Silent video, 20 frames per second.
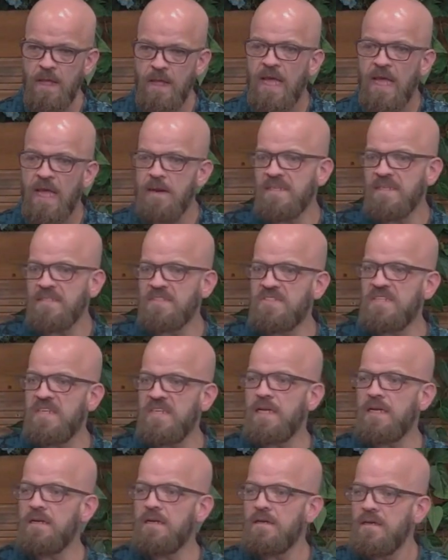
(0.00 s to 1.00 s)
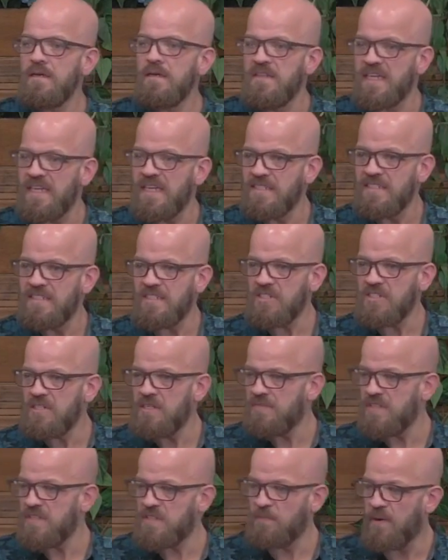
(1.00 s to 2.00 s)
And am I seeing the condition
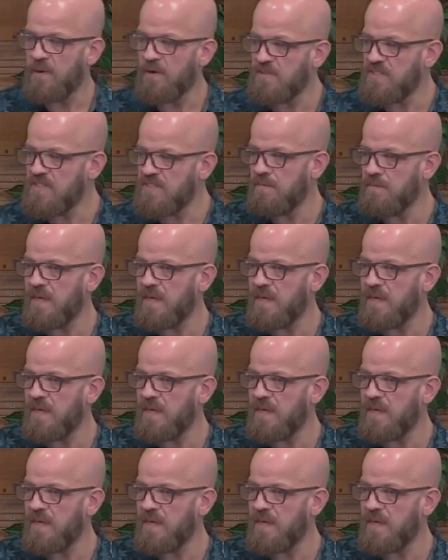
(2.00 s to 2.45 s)
of this person?